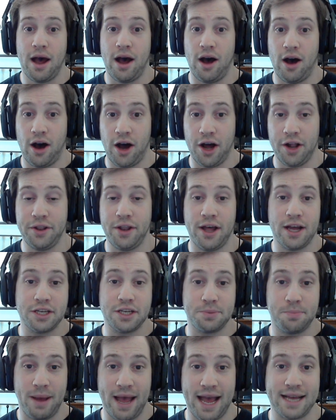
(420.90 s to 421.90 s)
on
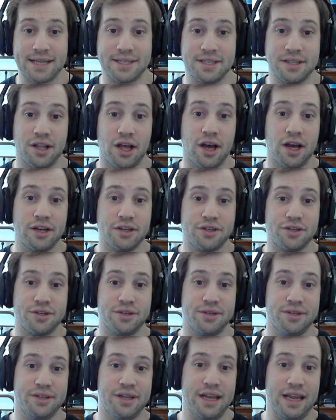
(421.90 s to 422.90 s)
launch, past
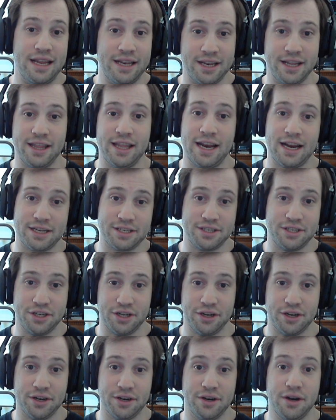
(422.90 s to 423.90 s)
launch, into the next
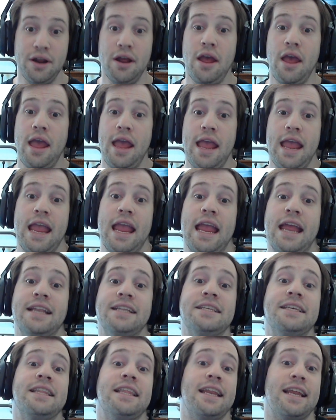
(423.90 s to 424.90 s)
year,
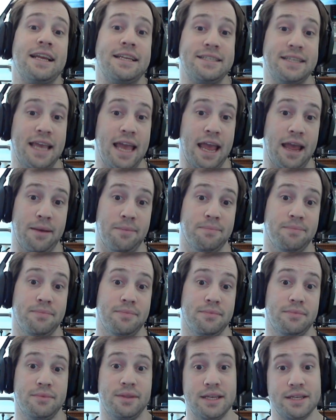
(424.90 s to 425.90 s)
into the next game.
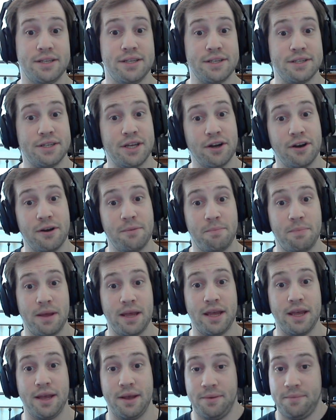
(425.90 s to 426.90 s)
This is going to
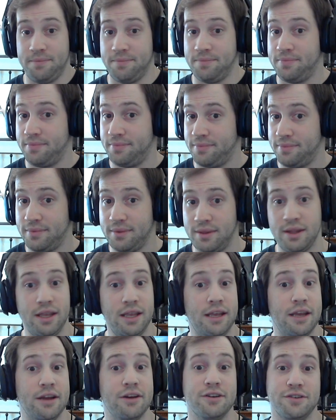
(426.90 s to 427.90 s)
be
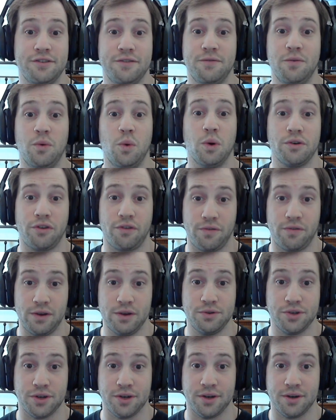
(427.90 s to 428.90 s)
Gears of War's
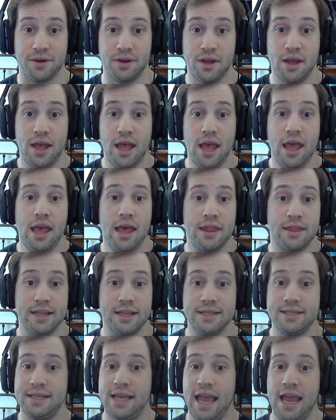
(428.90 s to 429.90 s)
future.
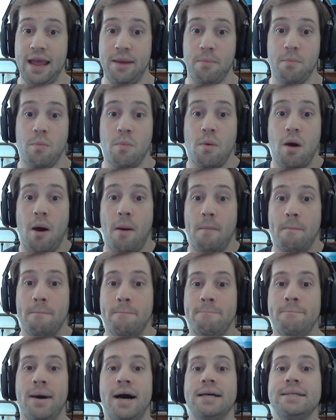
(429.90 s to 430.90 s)
This game
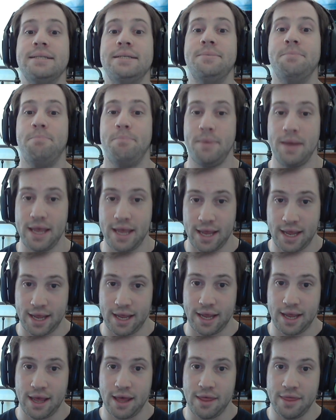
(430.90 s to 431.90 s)
must
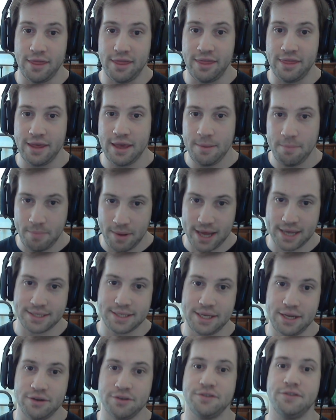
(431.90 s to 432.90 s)
be the
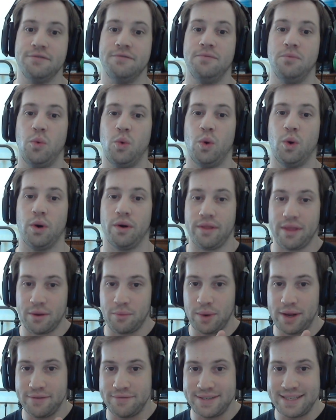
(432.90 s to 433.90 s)
best Gears of War that
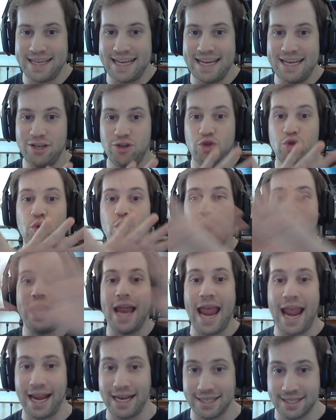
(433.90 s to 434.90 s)
we have seen to
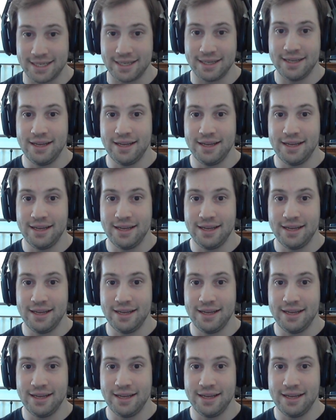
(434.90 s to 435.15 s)
date.